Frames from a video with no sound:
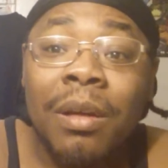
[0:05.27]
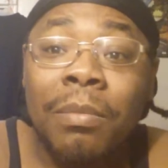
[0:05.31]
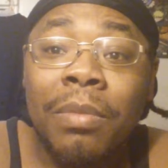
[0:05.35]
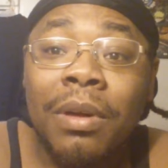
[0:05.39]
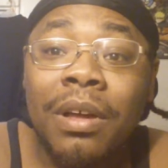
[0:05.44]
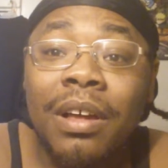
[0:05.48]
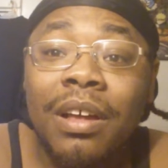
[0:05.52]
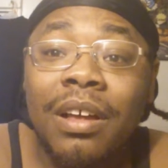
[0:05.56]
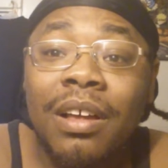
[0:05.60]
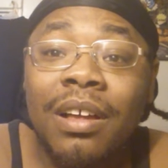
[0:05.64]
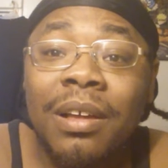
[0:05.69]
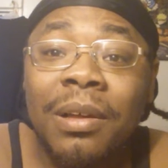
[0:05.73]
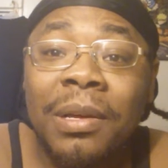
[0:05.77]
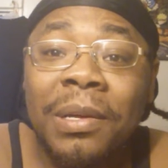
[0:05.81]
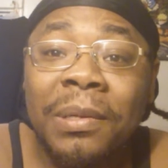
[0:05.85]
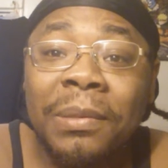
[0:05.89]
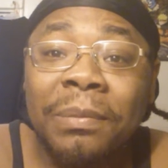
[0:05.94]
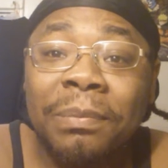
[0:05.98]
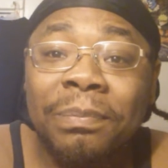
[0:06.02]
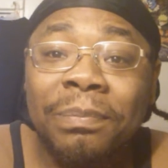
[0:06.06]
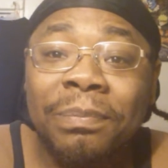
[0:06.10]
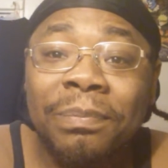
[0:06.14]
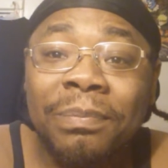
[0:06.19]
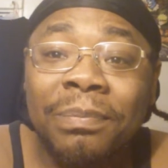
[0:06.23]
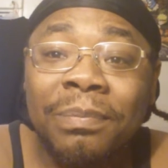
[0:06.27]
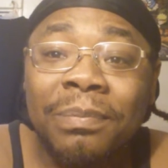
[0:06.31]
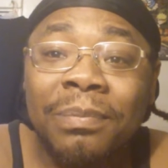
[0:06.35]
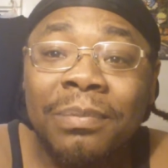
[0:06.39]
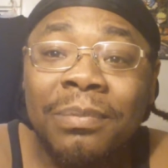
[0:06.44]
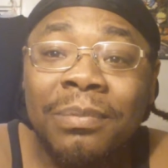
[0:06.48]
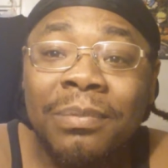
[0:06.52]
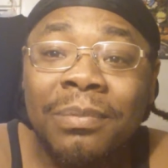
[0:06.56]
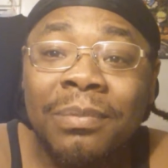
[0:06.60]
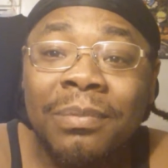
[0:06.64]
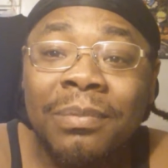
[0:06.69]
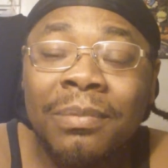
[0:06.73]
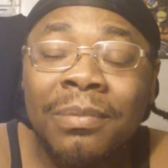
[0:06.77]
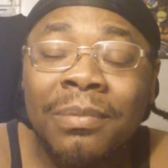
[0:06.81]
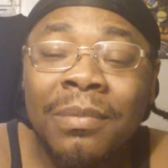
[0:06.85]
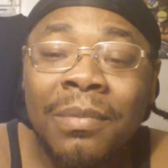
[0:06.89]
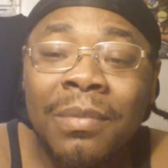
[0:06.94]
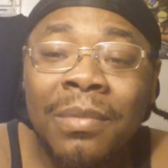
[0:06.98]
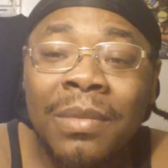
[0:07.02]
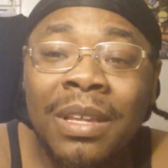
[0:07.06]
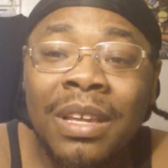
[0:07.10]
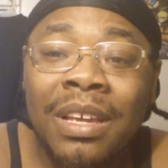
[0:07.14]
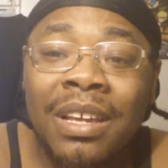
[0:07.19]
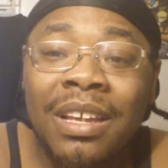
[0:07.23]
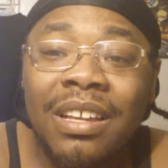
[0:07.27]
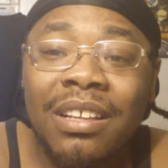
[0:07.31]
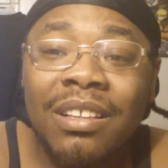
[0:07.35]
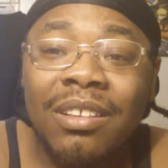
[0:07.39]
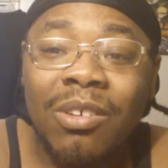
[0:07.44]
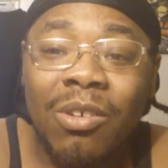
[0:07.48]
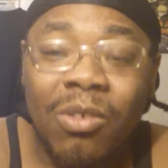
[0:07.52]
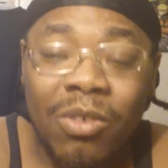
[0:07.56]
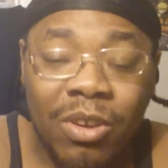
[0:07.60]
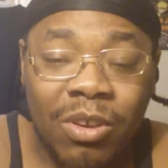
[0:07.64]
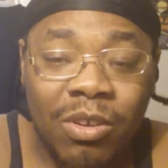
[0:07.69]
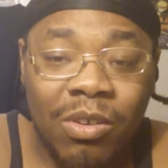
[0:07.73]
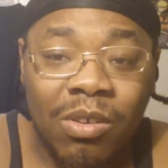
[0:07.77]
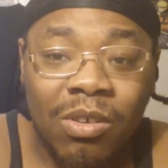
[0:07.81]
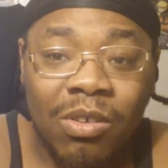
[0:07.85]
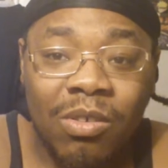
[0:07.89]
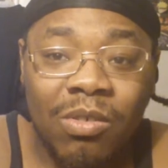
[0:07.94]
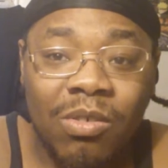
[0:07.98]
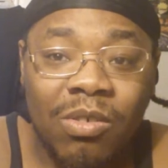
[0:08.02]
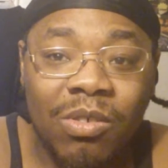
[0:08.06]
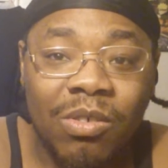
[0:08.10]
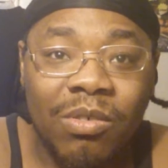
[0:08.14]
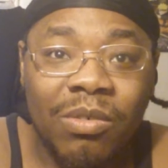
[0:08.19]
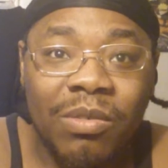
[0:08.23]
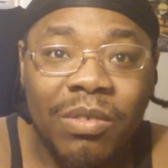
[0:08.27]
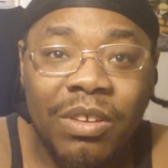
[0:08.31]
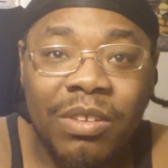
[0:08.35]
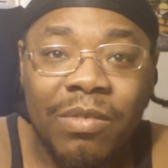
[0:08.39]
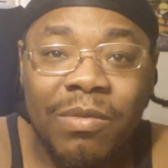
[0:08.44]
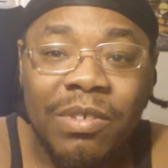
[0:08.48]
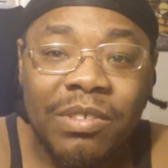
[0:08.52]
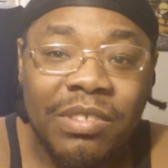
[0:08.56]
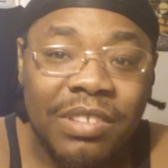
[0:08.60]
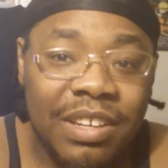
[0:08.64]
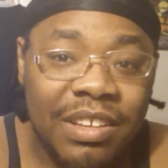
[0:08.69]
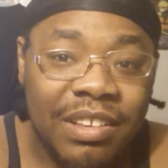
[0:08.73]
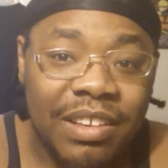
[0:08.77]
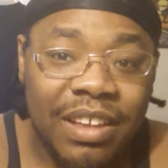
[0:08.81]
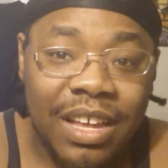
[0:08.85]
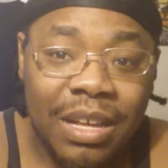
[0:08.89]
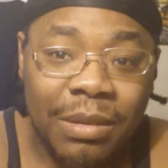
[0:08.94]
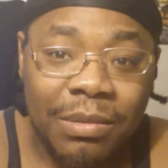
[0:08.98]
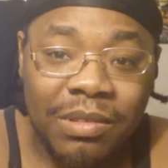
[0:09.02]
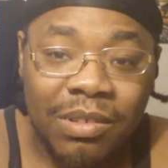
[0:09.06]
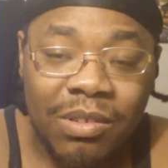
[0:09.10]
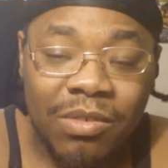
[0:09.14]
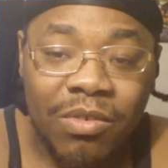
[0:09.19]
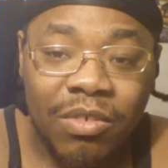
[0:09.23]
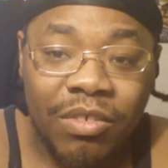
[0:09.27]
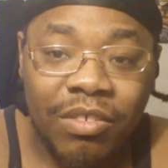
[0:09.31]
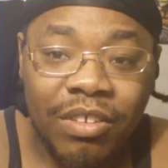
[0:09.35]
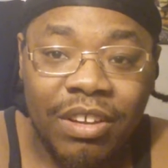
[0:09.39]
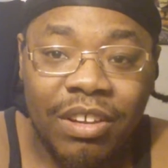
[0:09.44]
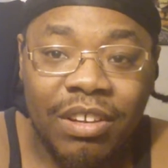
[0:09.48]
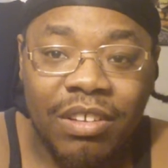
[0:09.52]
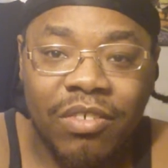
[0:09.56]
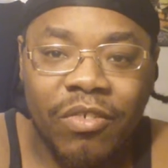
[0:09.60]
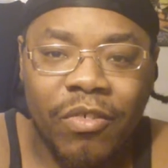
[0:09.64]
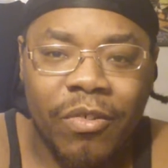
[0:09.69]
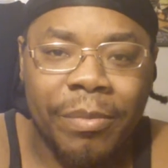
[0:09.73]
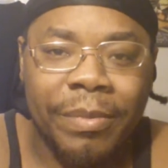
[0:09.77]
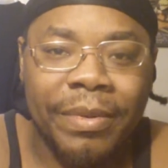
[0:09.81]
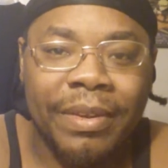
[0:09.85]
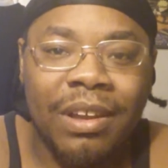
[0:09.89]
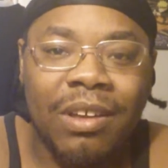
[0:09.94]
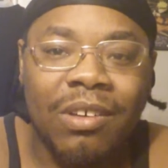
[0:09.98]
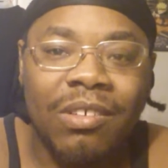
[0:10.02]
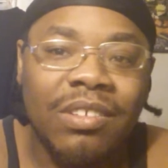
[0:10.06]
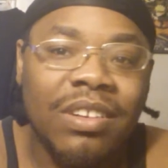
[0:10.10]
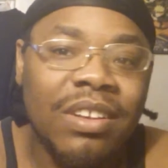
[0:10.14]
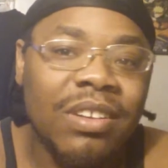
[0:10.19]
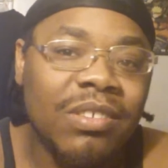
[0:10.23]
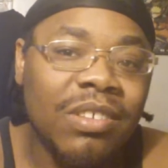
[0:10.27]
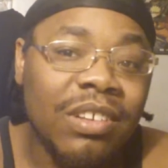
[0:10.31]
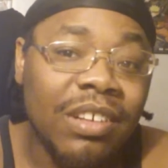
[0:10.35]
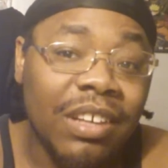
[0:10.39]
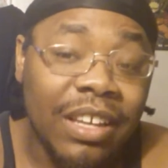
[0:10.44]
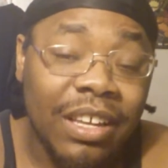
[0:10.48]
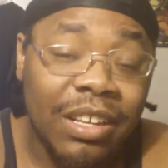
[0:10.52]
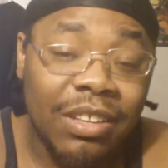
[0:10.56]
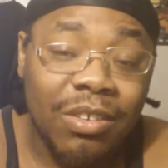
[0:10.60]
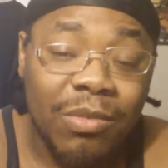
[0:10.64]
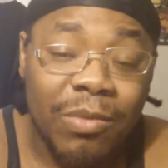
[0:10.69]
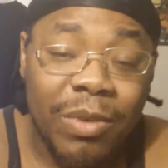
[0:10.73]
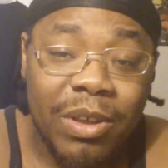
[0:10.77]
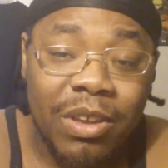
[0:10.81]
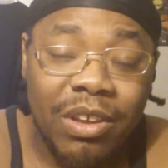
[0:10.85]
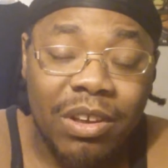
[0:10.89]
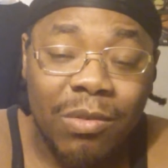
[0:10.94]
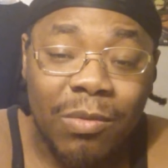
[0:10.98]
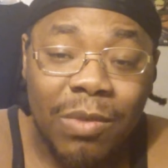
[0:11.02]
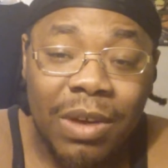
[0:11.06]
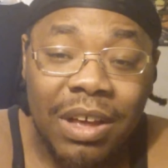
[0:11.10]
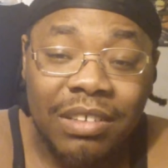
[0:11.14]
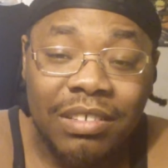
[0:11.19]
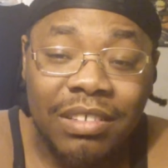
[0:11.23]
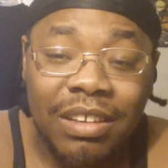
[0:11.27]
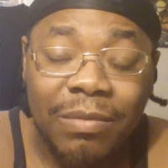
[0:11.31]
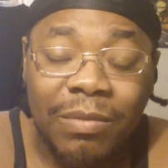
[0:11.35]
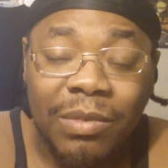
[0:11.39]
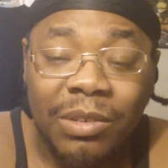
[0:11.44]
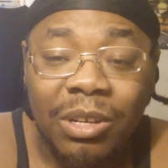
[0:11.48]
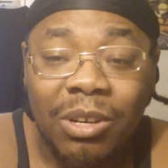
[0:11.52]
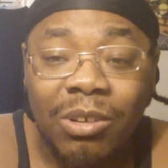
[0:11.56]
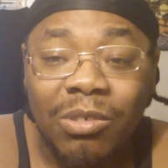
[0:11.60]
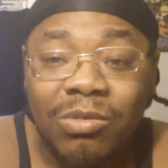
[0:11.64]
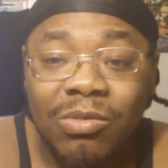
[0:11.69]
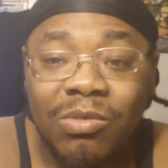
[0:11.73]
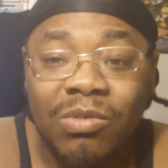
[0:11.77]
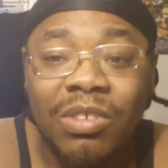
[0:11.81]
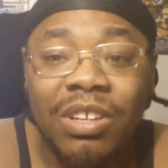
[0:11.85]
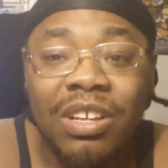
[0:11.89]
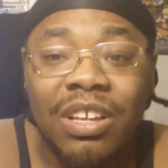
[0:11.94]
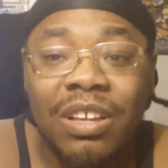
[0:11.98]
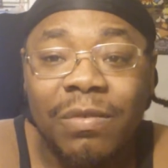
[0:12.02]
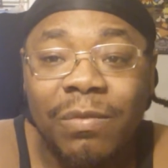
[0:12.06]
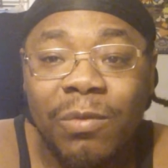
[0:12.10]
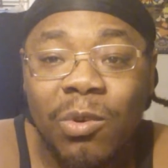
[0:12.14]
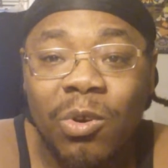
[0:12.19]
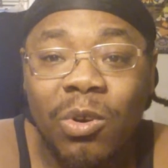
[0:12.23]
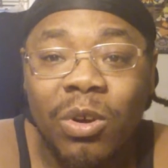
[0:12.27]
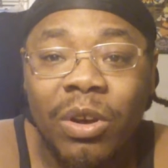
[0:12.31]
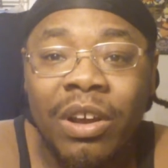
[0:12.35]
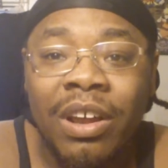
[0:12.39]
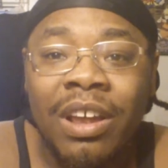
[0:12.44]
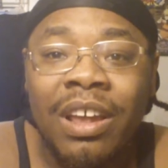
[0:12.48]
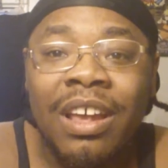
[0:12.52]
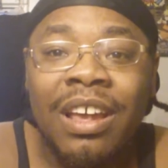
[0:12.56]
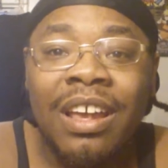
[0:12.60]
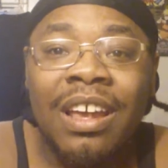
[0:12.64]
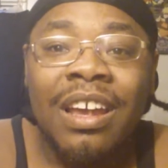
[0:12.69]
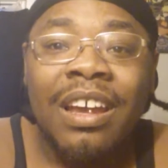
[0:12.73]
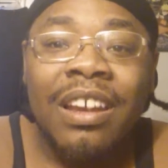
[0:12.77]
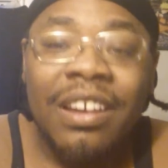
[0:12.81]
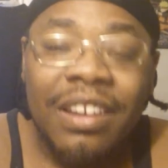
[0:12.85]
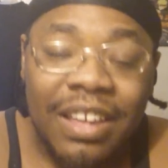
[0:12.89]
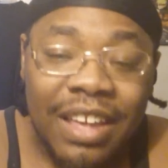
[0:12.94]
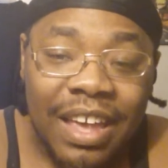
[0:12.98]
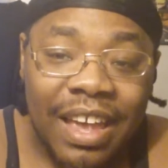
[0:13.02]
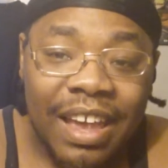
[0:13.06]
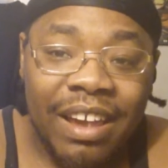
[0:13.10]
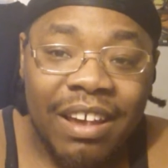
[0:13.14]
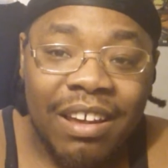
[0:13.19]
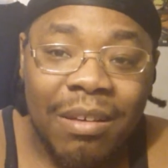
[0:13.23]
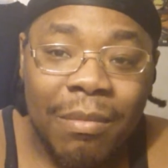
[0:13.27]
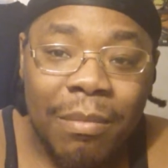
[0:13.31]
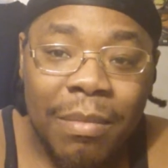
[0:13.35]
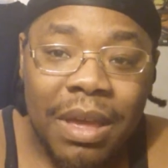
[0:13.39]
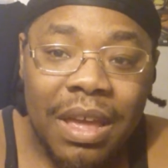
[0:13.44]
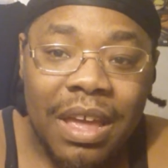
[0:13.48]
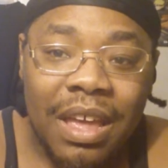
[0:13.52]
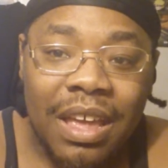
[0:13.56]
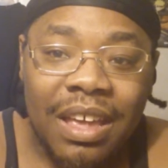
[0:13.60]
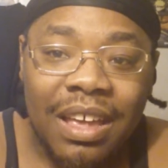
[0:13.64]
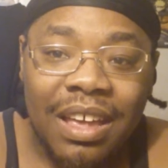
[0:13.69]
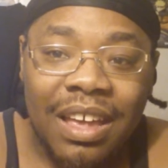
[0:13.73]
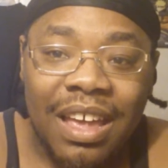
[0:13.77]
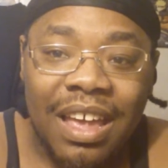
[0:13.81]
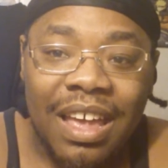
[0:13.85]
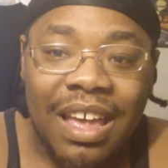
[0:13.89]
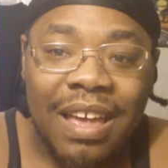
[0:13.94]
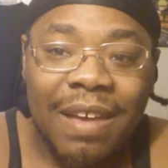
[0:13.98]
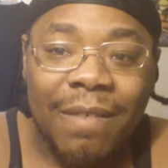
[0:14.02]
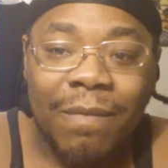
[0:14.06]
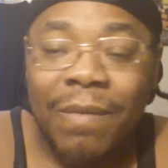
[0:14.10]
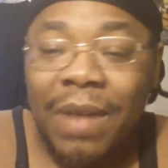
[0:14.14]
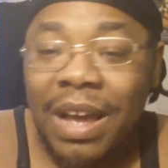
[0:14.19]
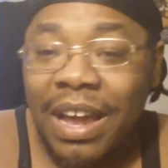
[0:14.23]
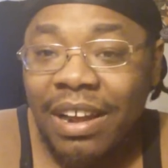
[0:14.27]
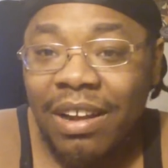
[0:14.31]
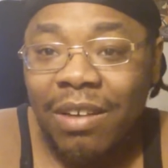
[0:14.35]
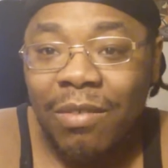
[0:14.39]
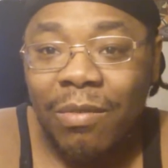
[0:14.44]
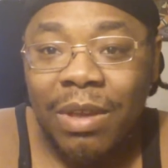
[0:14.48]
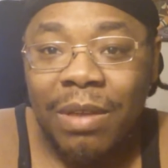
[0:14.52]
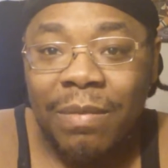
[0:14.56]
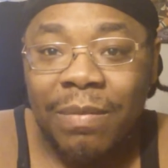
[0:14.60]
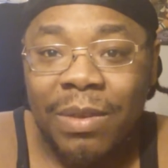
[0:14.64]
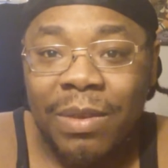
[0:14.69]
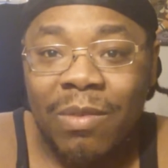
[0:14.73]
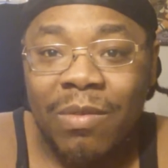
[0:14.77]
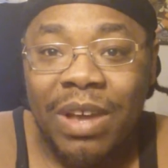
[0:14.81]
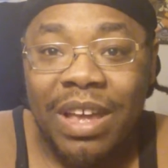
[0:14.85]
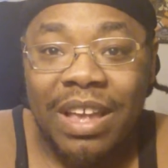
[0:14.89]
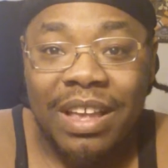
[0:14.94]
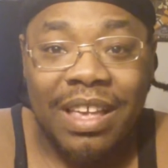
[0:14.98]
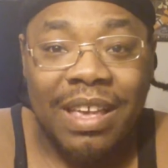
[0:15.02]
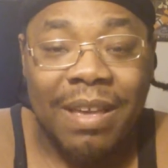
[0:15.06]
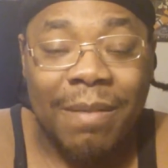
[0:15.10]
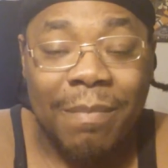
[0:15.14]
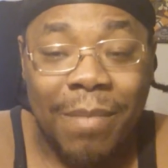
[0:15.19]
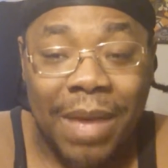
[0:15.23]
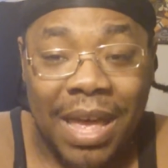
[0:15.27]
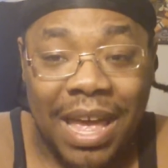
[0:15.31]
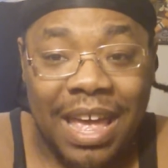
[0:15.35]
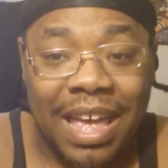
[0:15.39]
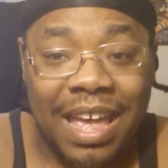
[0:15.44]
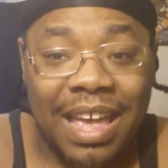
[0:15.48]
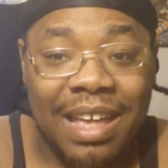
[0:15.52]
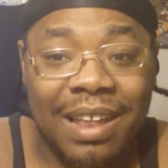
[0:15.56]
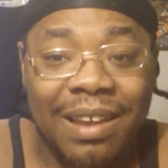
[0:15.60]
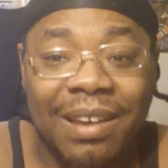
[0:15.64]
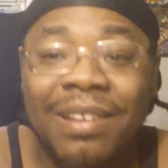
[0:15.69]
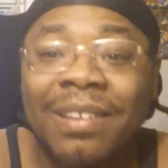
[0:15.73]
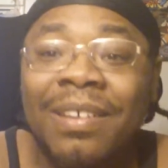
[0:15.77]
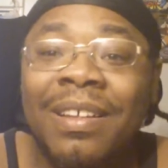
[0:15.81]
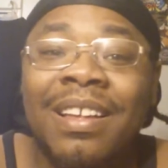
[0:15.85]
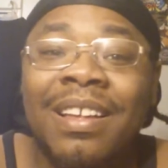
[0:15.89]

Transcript: But um Tokyo Ghoul. If you want to see this episode, you should just below. There's a link to where you can watch that for those who are looking for the anime and final review and get mad.